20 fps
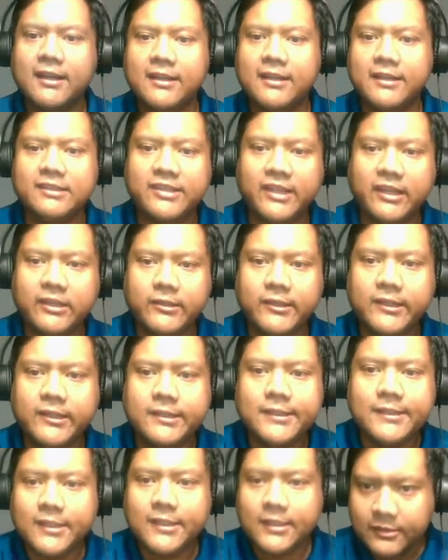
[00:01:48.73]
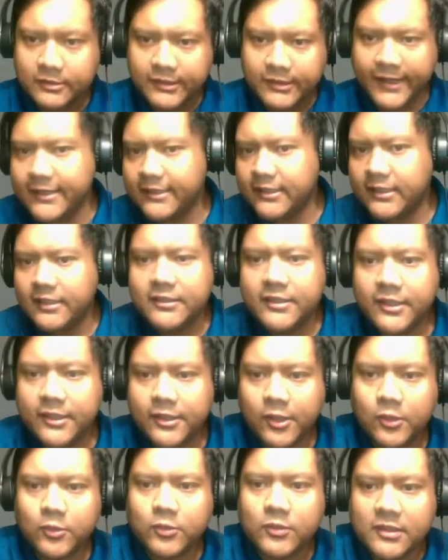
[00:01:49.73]
etc., then,
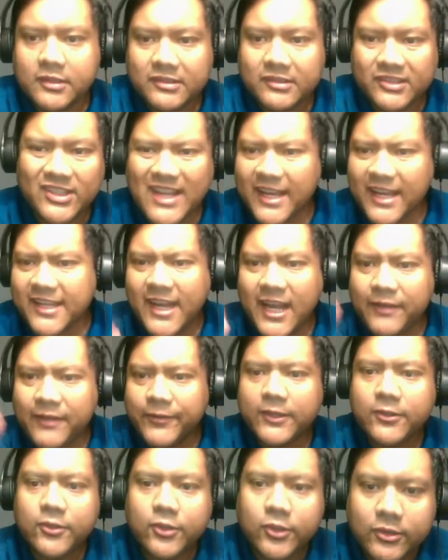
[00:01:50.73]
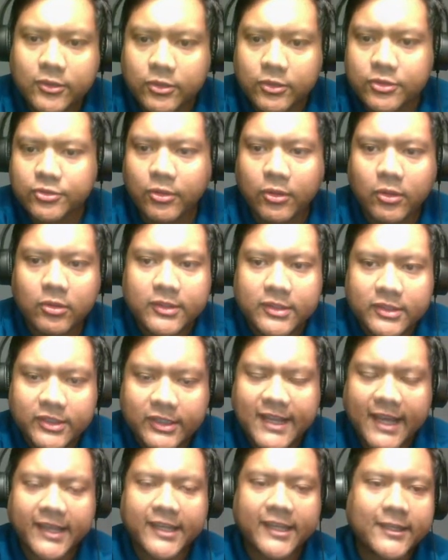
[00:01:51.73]
they're not going to have a good control. They're
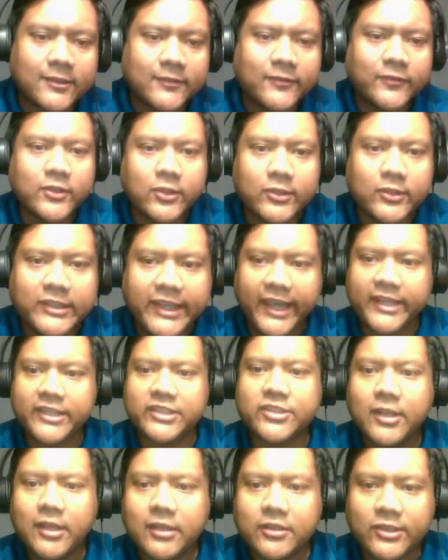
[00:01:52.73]
not going to have a good gauge.